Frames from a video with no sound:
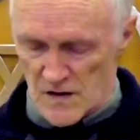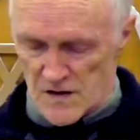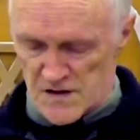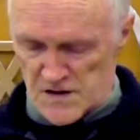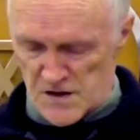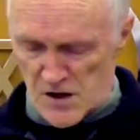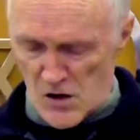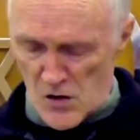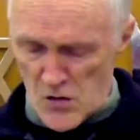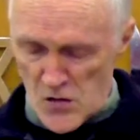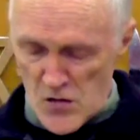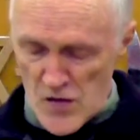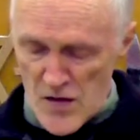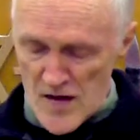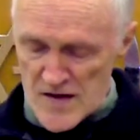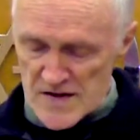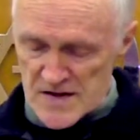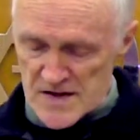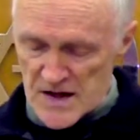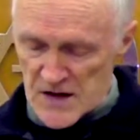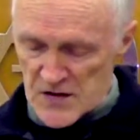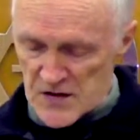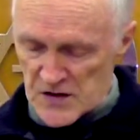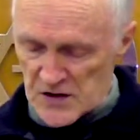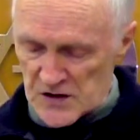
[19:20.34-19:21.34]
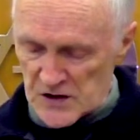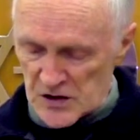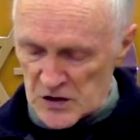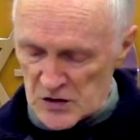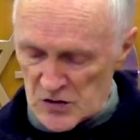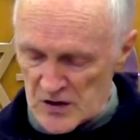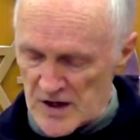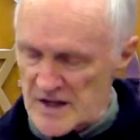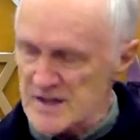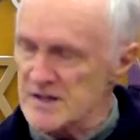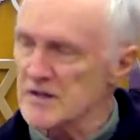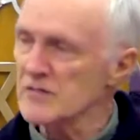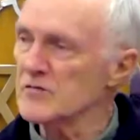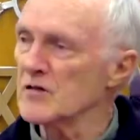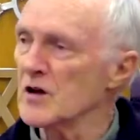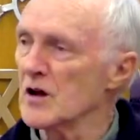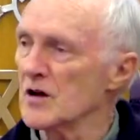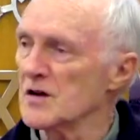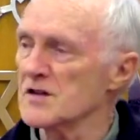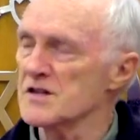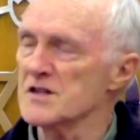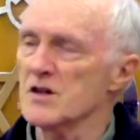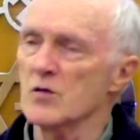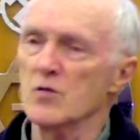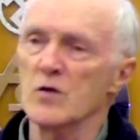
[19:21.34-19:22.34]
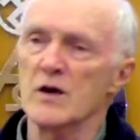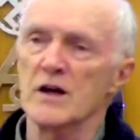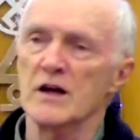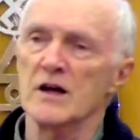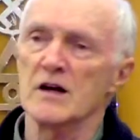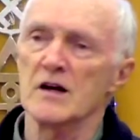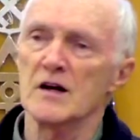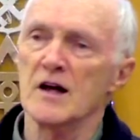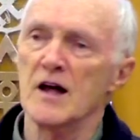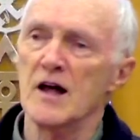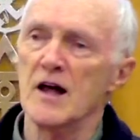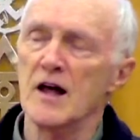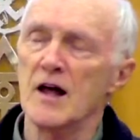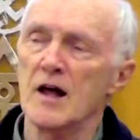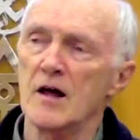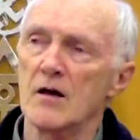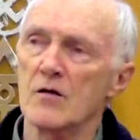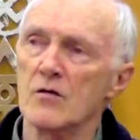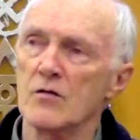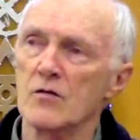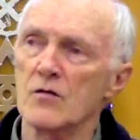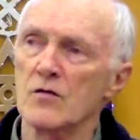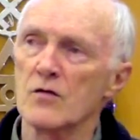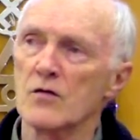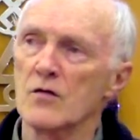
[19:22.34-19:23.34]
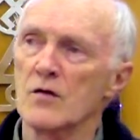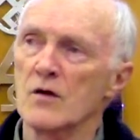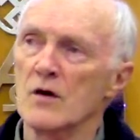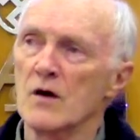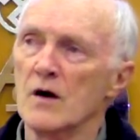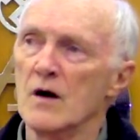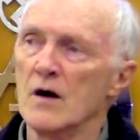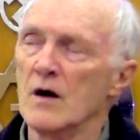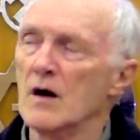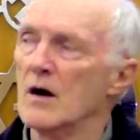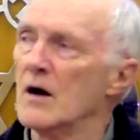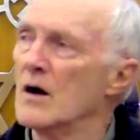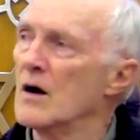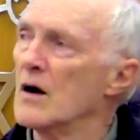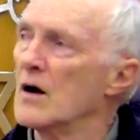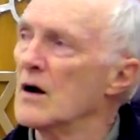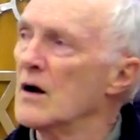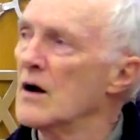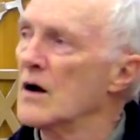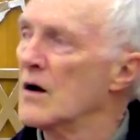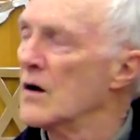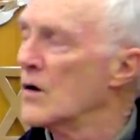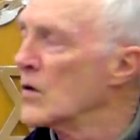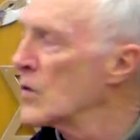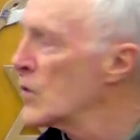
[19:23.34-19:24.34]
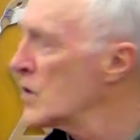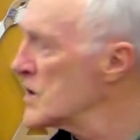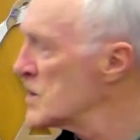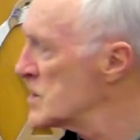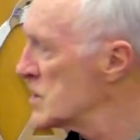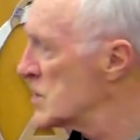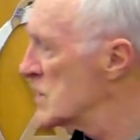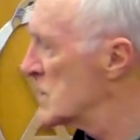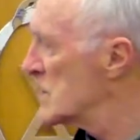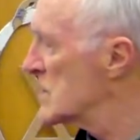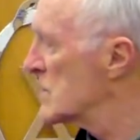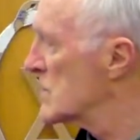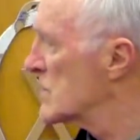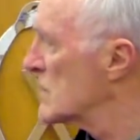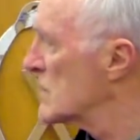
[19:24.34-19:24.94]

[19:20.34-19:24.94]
So these are the degrees of knowledge that we can have, which